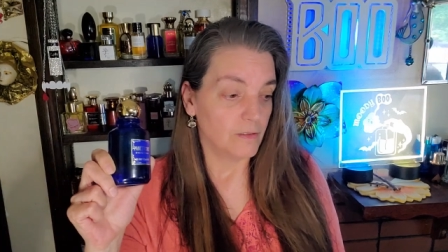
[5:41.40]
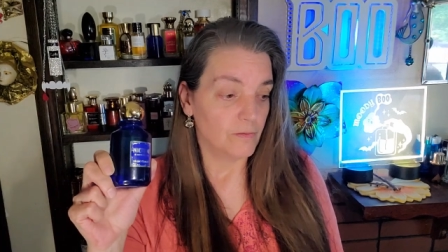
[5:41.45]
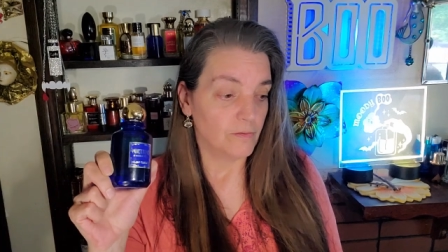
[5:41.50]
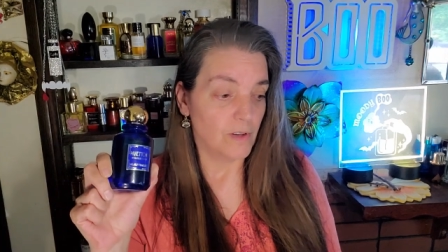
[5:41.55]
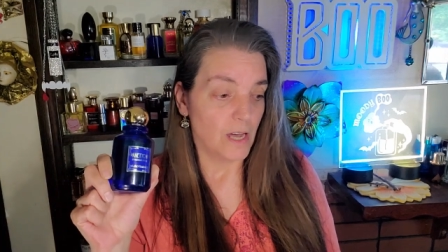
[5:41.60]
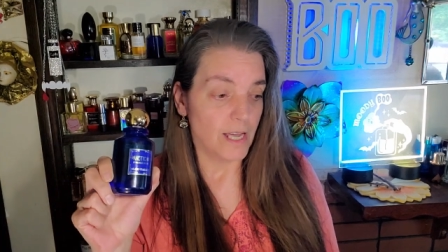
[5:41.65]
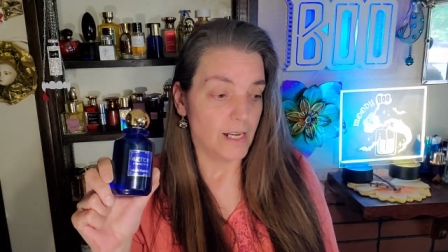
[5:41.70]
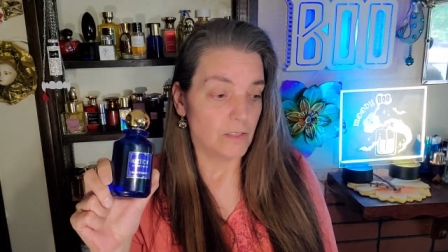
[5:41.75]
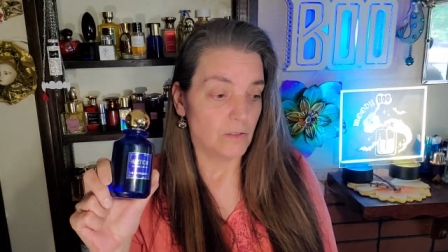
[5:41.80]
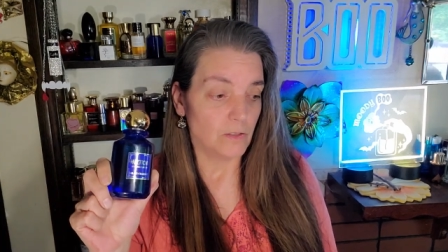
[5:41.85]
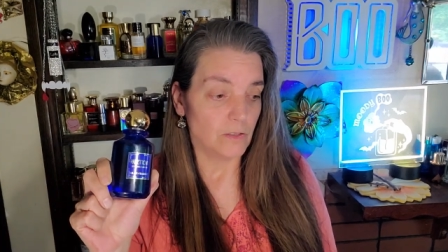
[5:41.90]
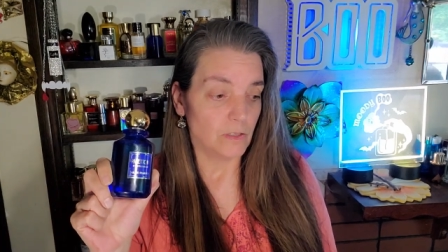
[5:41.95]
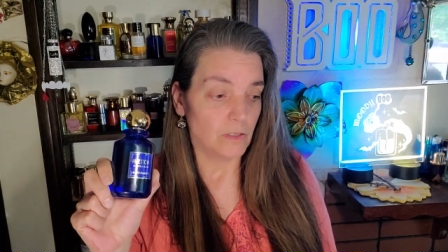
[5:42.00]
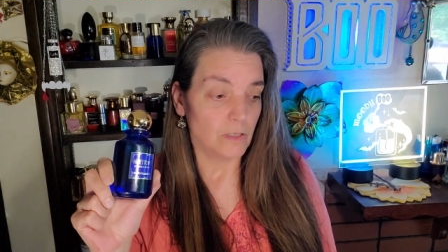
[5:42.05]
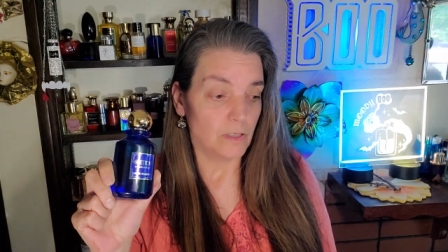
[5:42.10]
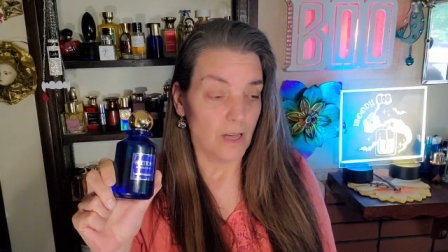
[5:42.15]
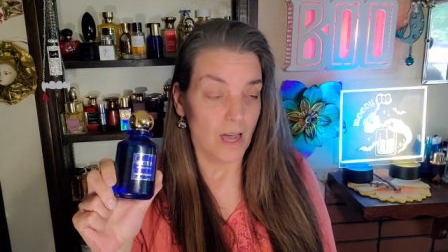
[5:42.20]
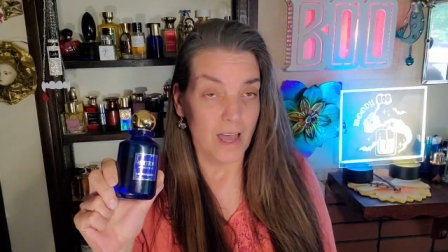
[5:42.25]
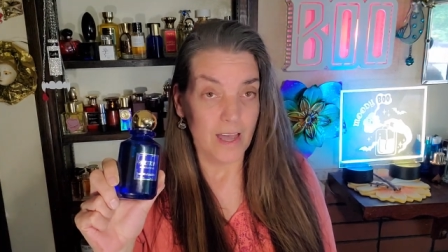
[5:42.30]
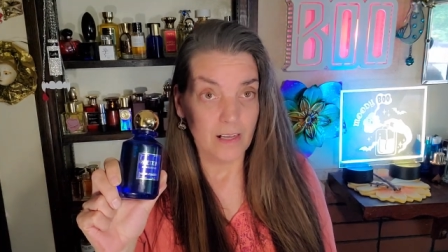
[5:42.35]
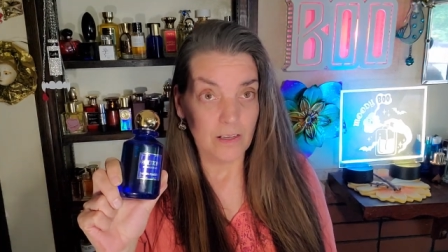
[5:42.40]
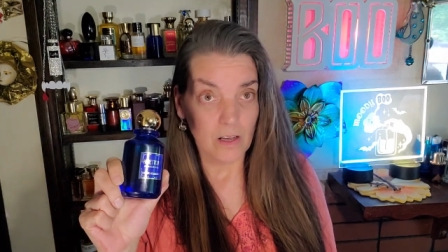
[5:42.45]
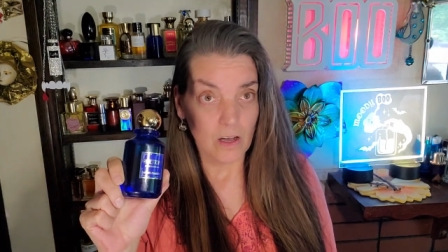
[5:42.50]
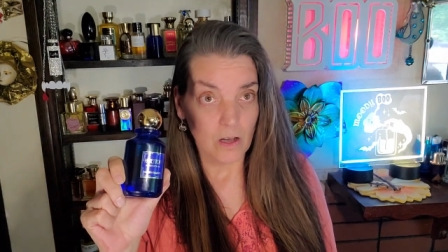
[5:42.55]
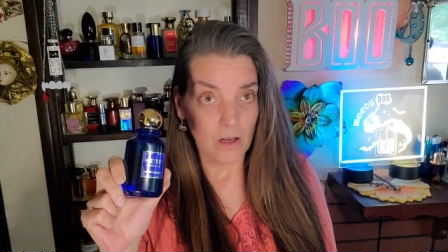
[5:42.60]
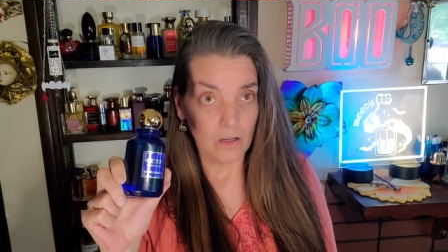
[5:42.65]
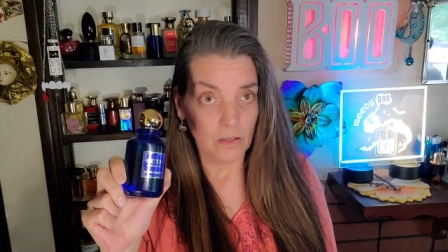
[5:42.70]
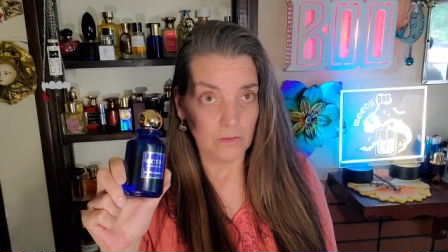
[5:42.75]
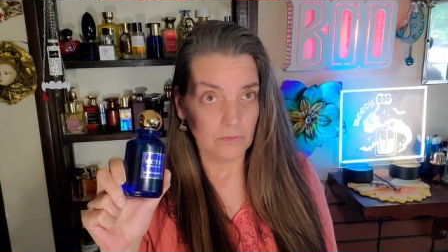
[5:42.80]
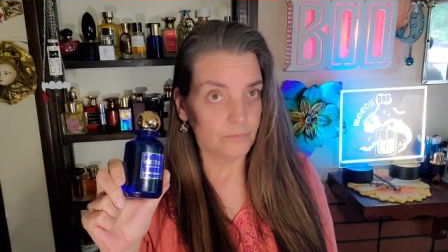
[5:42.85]
and vinyl
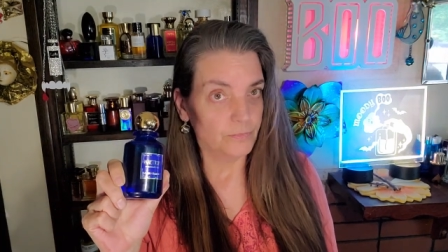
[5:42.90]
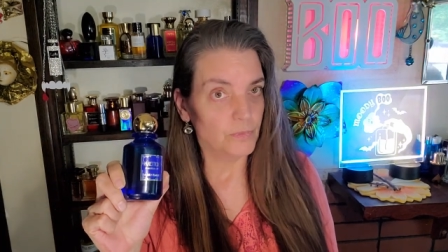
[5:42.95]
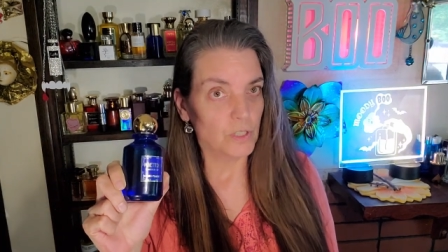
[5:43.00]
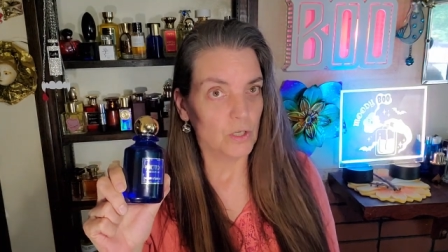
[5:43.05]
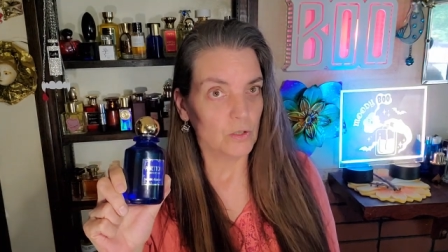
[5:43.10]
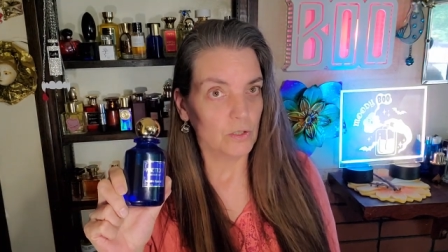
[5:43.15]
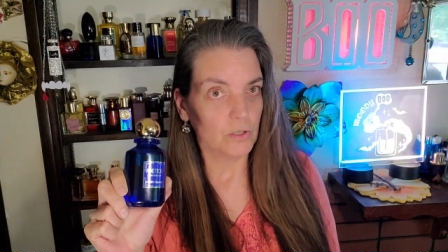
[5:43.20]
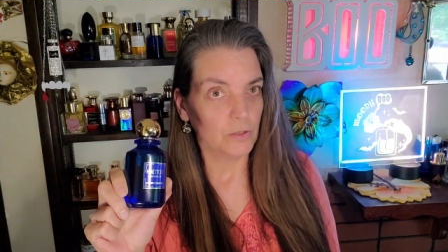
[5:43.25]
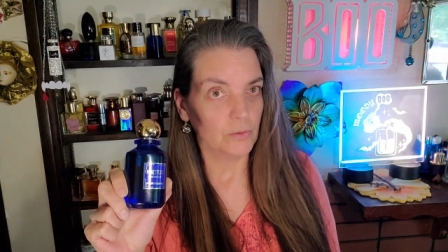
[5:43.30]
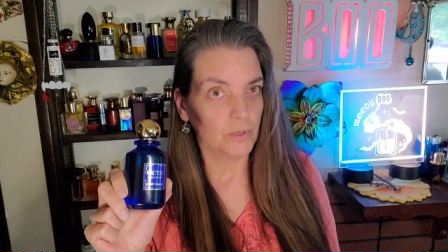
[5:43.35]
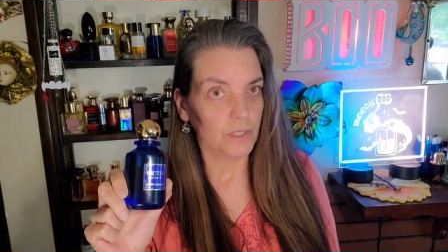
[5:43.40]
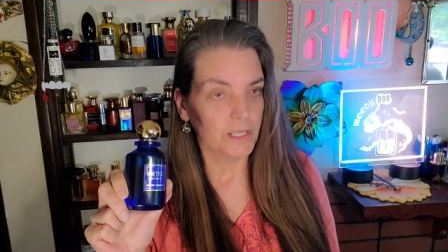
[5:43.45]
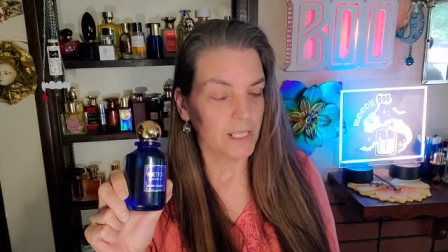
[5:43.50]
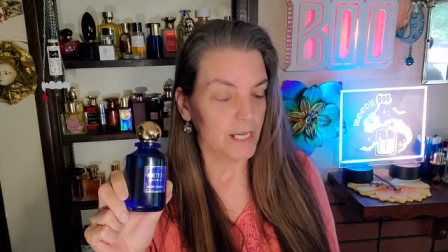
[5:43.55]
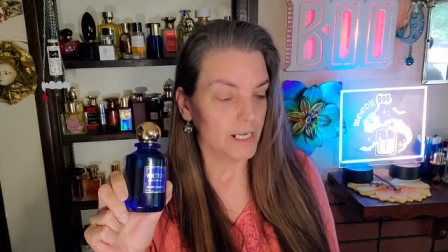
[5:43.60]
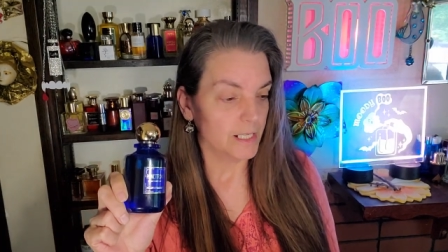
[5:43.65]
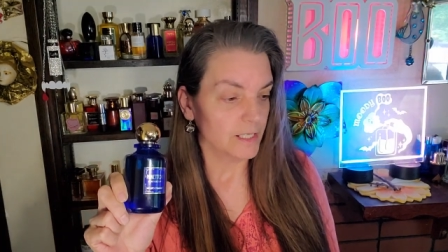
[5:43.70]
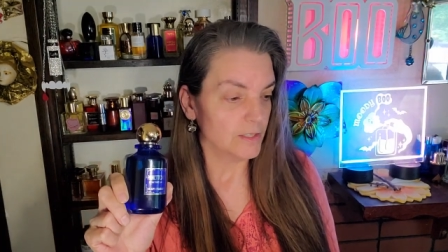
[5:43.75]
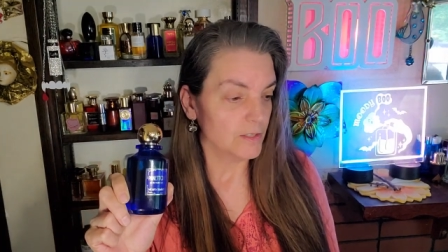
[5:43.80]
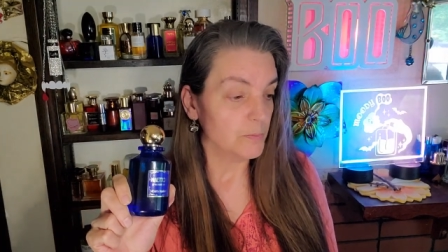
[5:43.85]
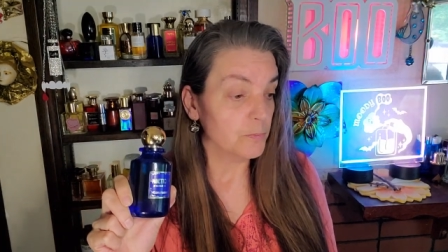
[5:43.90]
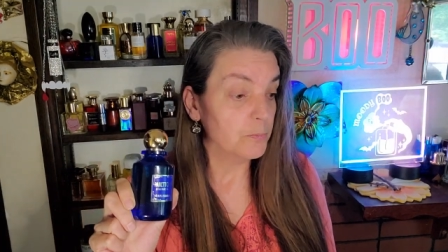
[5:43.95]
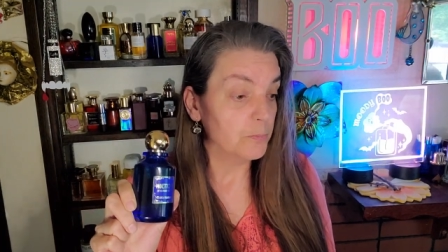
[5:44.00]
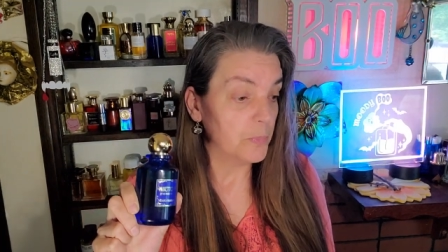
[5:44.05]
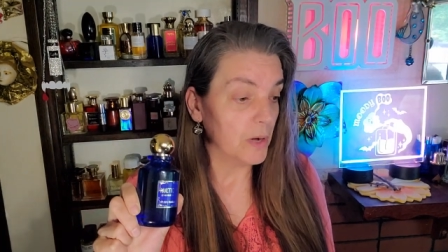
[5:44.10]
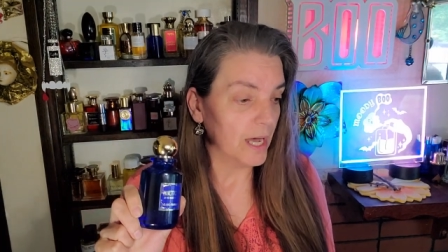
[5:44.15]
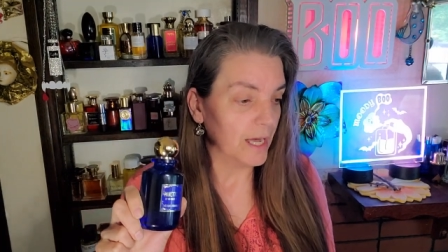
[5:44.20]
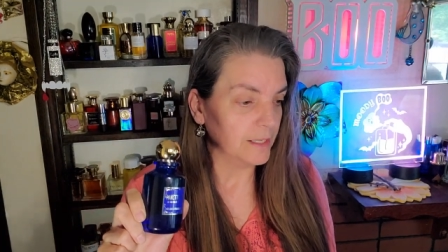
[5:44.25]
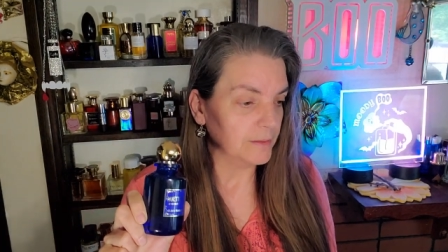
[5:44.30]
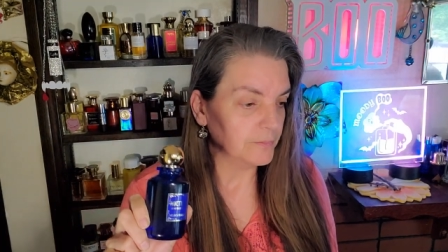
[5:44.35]
guaiacol. No clue what that is,
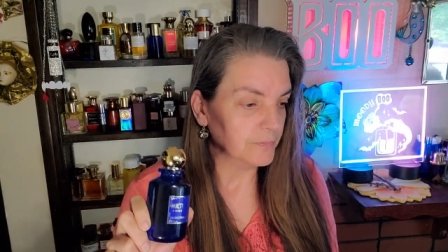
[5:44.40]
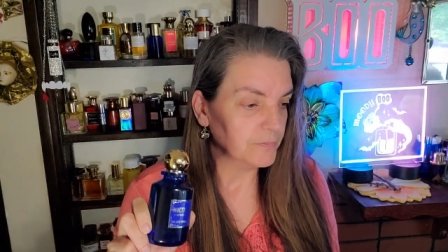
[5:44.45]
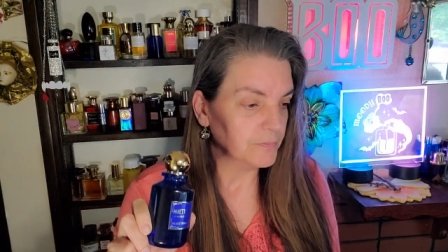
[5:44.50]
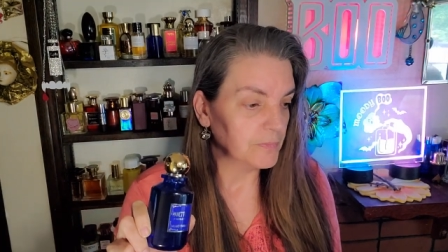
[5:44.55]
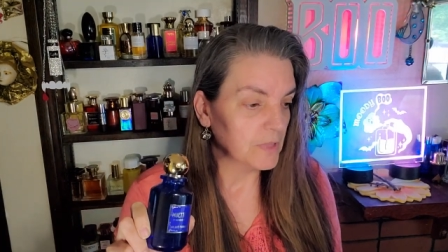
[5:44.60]
but